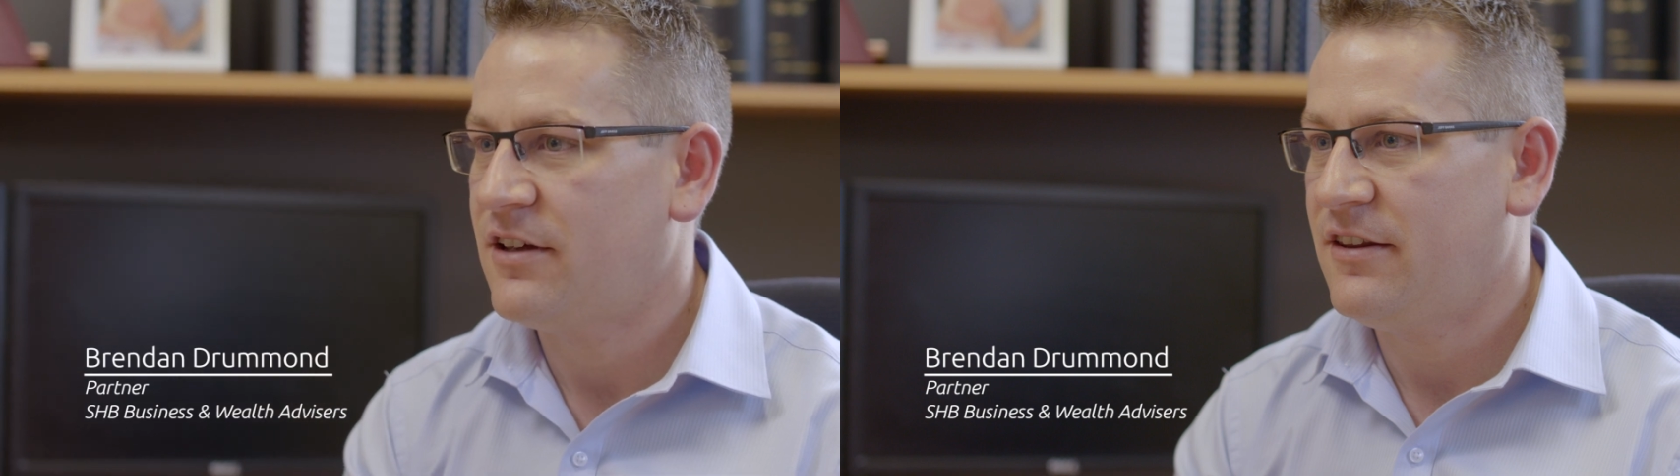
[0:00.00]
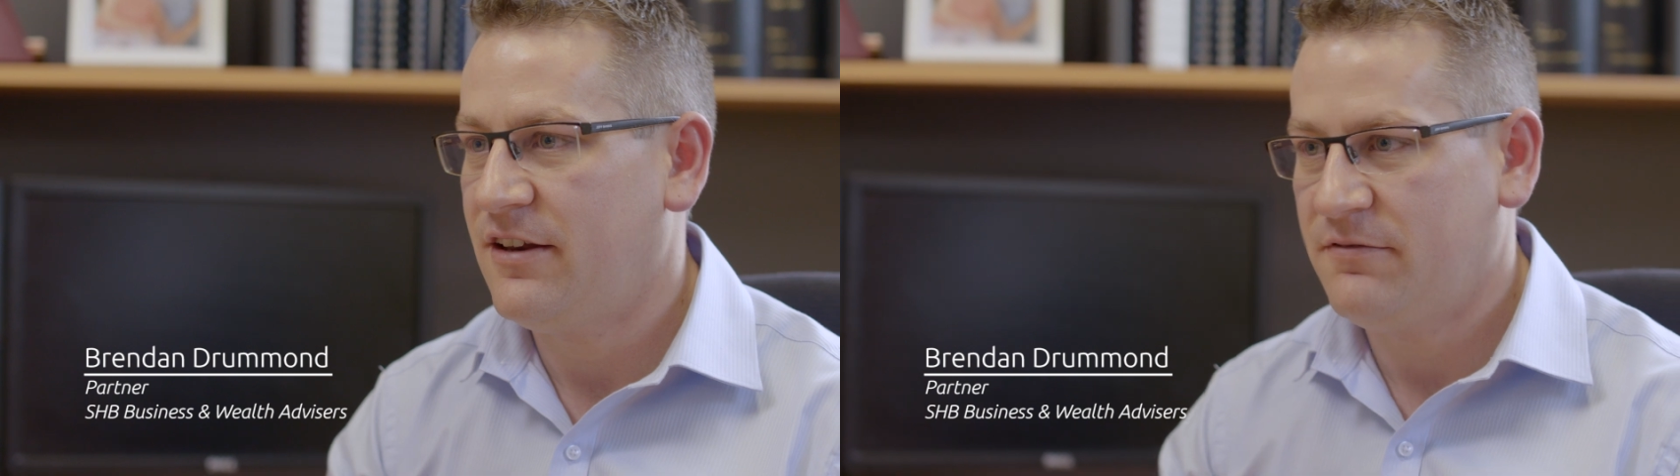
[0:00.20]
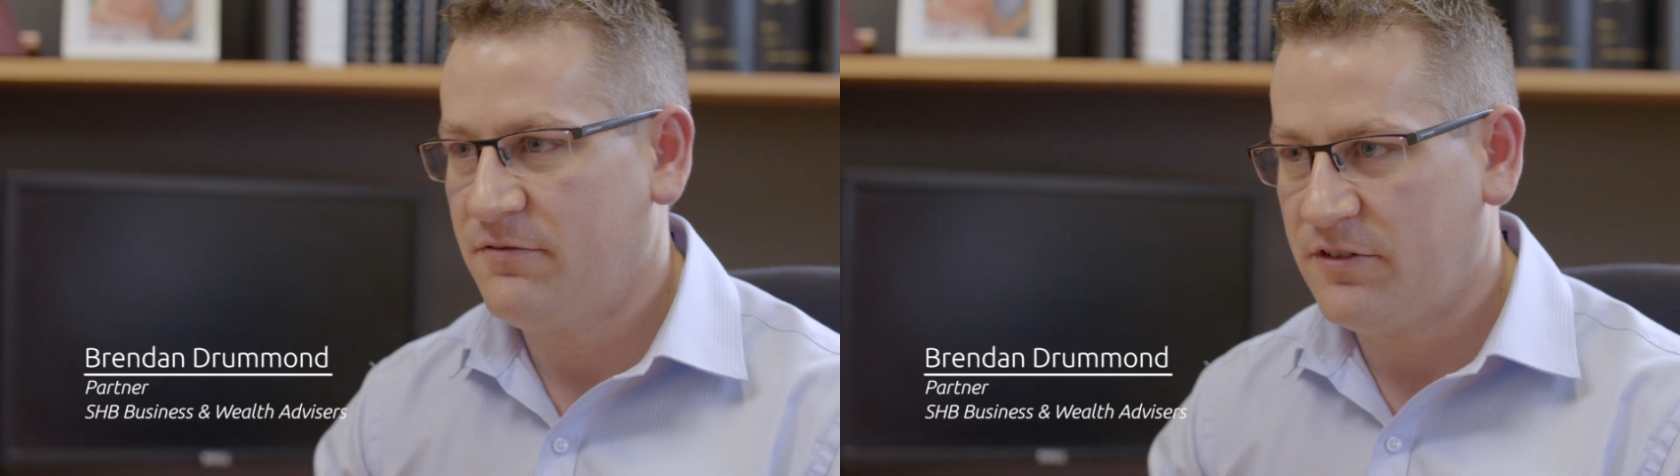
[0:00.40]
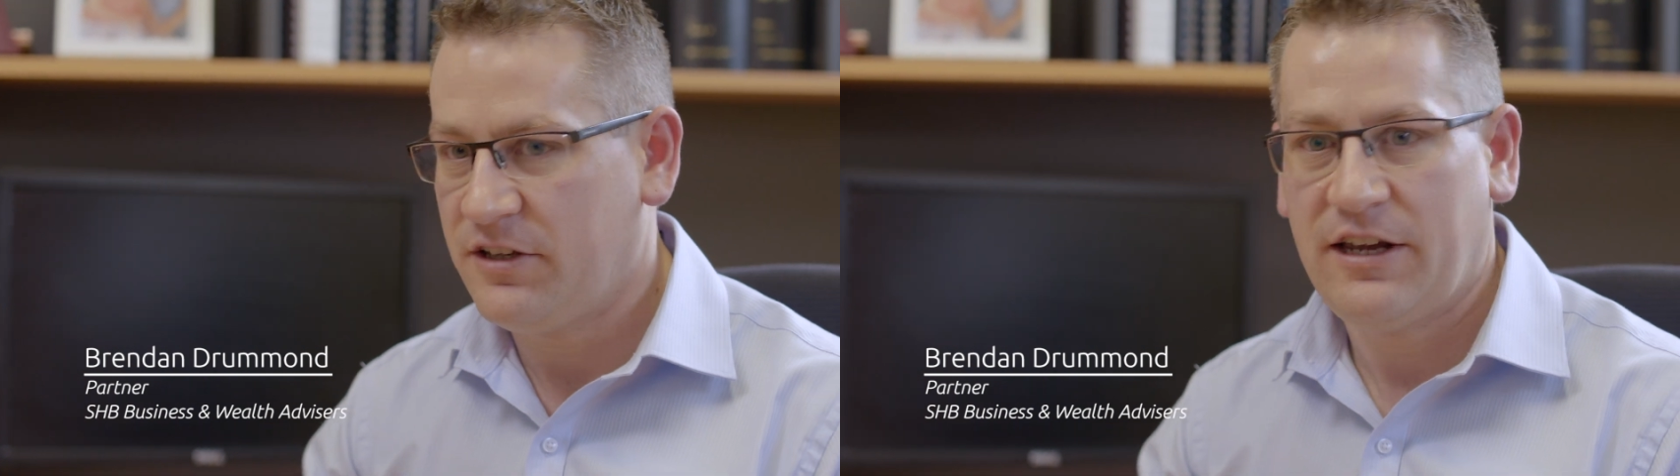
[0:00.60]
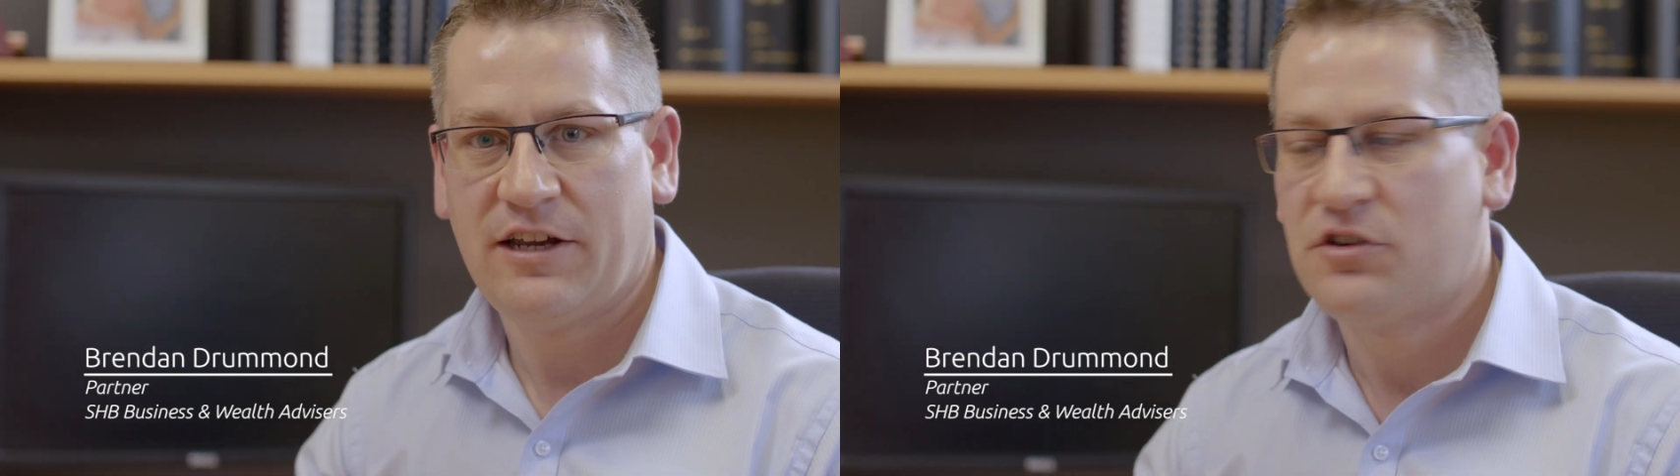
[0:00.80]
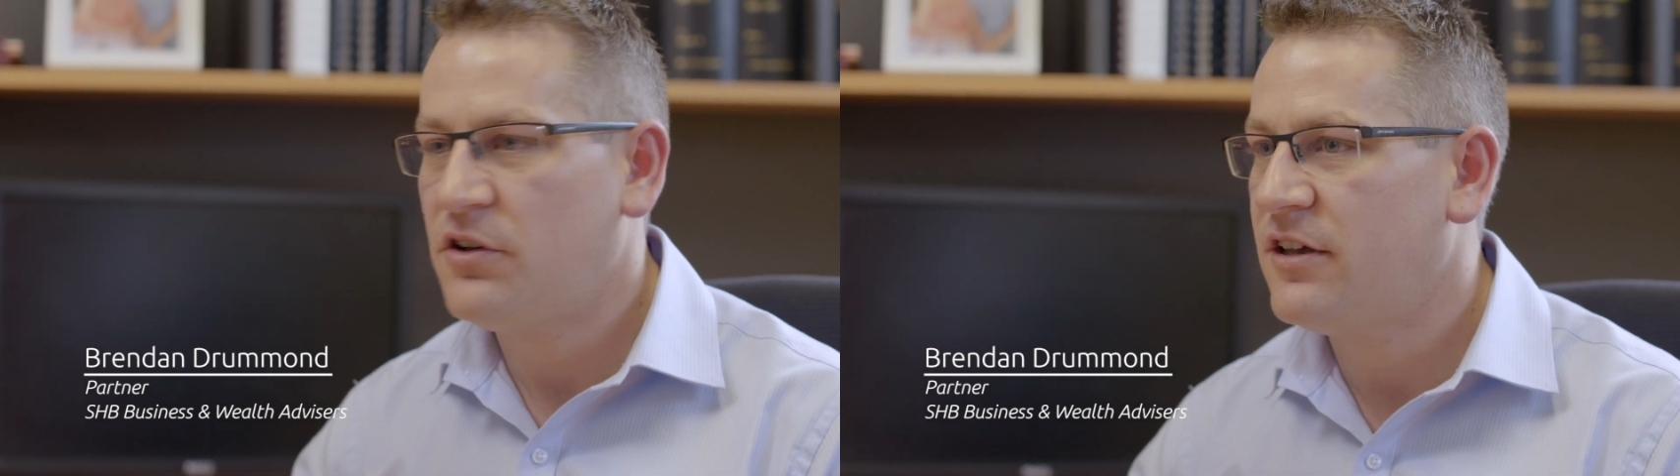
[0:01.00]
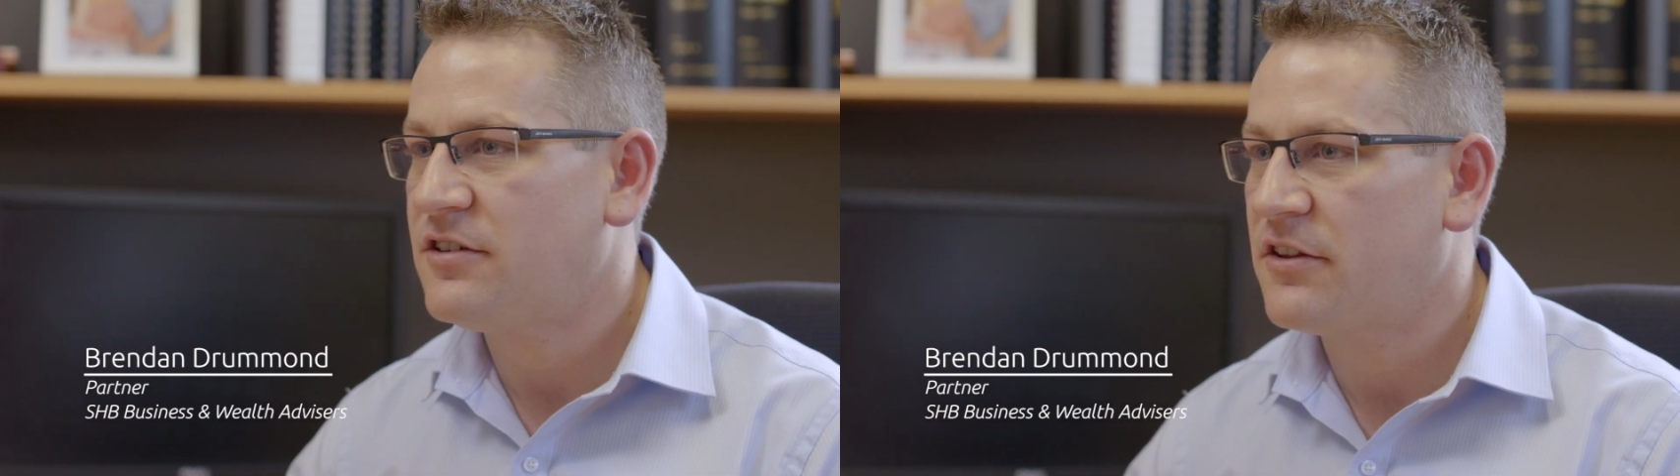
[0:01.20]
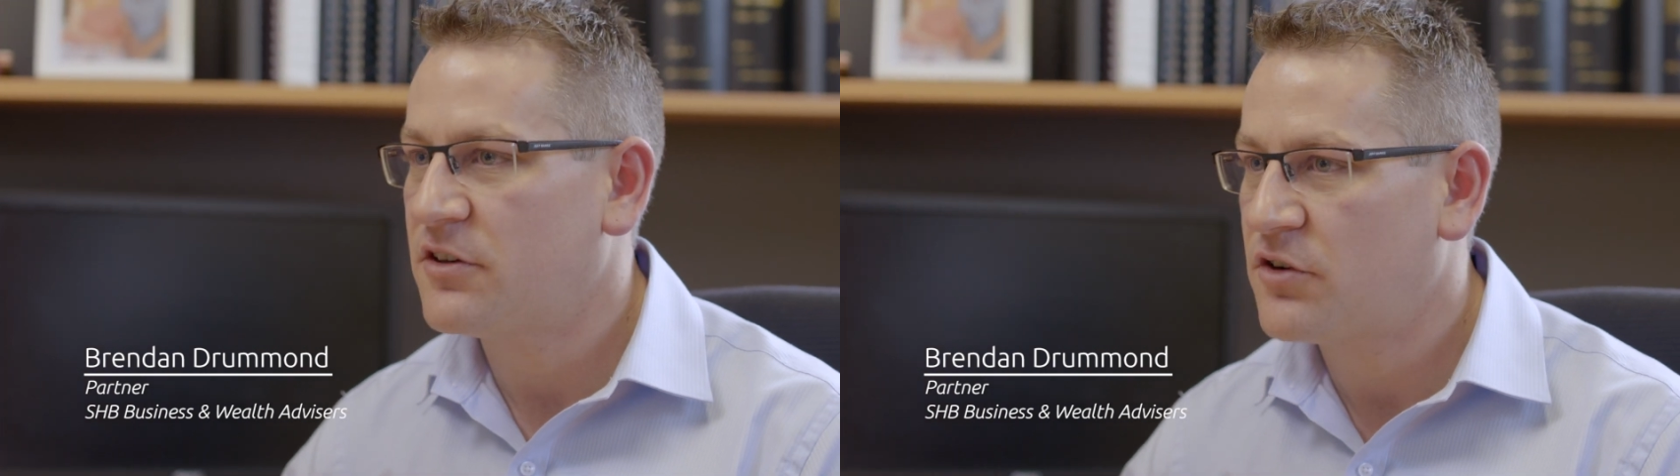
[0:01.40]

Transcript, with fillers: and then year, two years down the